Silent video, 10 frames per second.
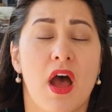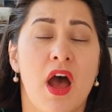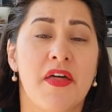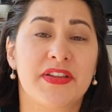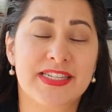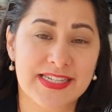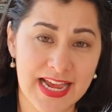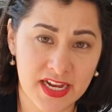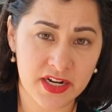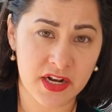The
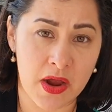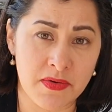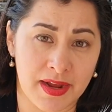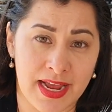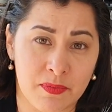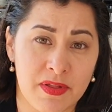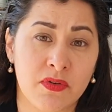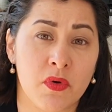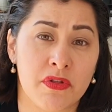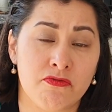second loan I had with
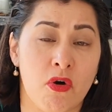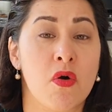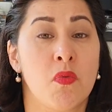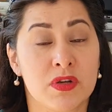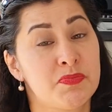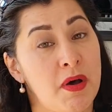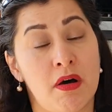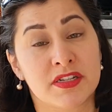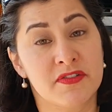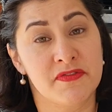Northern Rock was
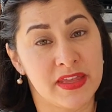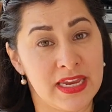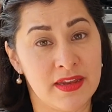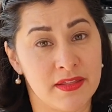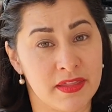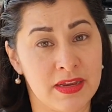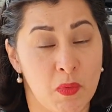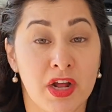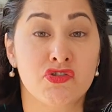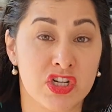part of the
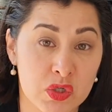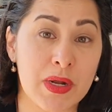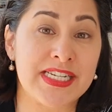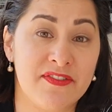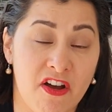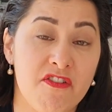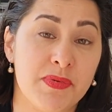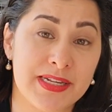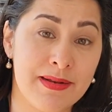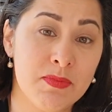
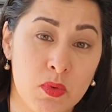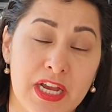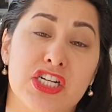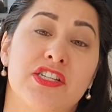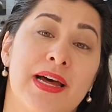125% mortgage.